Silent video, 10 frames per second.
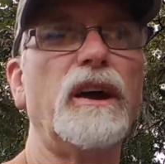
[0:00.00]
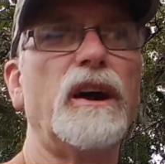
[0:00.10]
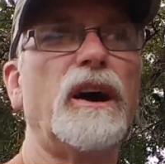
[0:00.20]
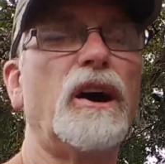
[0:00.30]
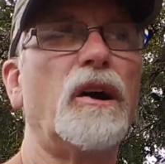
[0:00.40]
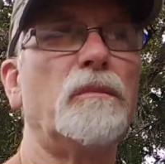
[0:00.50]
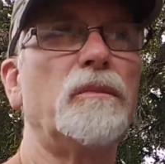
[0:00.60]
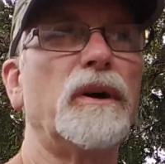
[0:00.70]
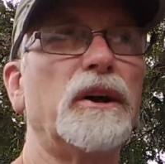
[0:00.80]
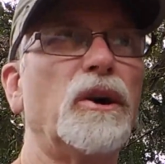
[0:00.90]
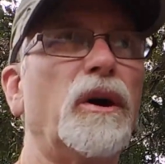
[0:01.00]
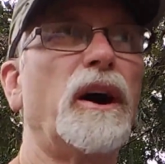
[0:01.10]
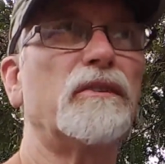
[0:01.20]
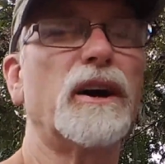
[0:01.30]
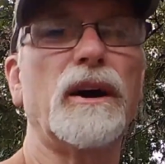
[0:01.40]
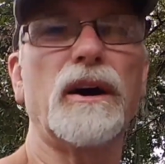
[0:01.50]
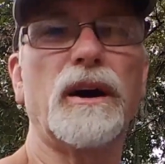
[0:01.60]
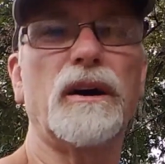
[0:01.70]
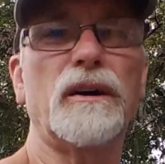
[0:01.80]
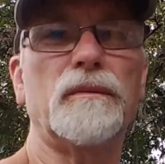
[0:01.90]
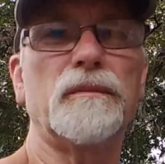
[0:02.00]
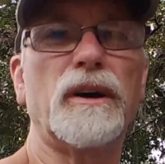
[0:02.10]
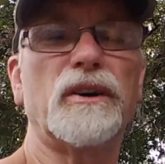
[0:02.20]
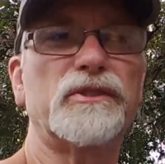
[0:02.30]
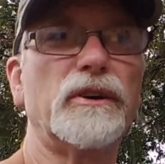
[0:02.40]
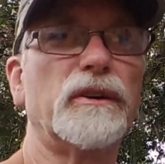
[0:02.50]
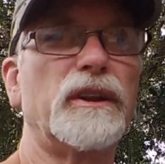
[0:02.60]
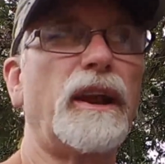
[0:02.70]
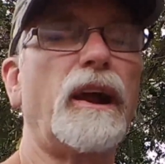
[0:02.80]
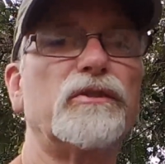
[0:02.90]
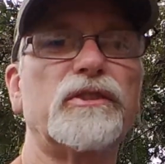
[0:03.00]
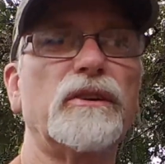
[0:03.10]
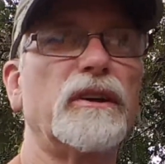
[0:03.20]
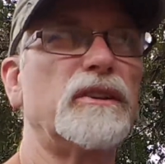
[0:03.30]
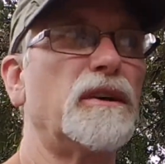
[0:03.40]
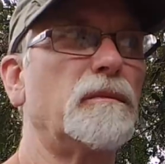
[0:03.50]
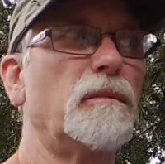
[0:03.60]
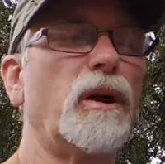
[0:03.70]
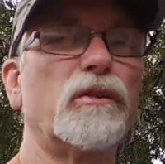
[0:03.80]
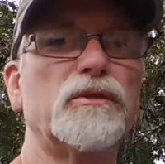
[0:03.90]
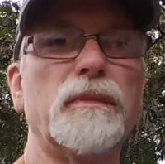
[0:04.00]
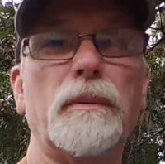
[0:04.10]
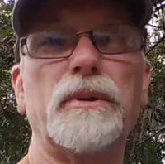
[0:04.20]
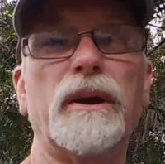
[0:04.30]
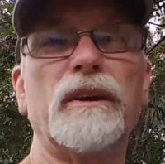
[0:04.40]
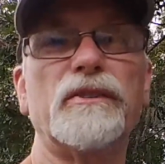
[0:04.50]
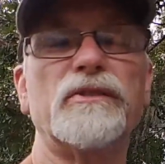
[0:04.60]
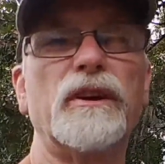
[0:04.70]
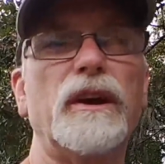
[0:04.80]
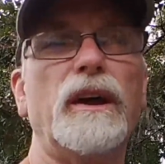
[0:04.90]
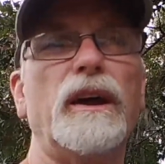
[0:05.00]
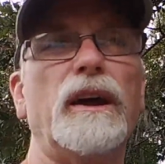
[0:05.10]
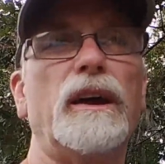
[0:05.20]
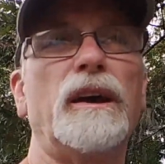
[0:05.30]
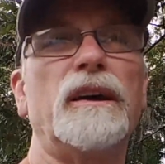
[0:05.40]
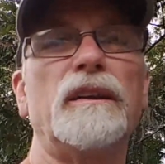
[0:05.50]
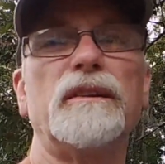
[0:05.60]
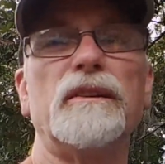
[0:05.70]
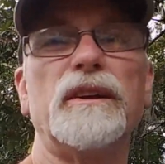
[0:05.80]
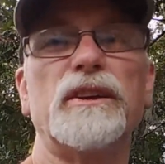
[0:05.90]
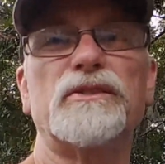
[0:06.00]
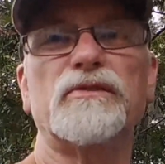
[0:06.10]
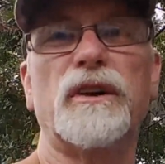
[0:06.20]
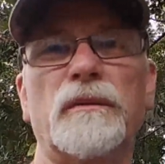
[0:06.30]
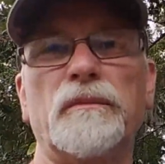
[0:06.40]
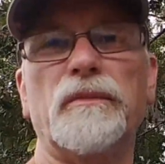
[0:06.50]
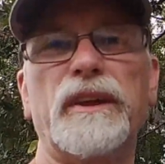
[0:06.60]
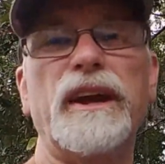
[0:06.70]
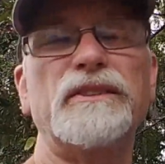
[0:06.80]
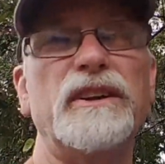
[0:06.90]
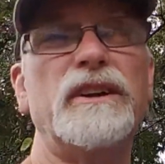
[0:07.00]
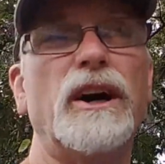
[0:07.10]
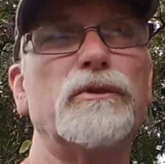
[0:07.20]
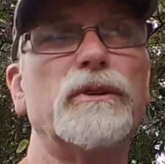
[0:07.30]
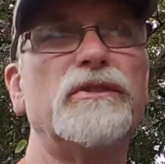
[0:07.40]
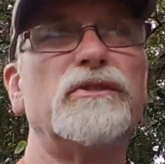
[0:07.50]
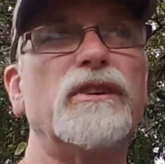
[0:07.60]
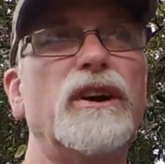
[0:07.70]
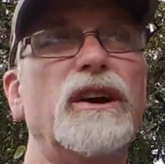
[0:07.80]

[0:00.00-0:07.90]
I know I've got a skillet, an iron skillet that belonged to my parents, and it's from the 1800s.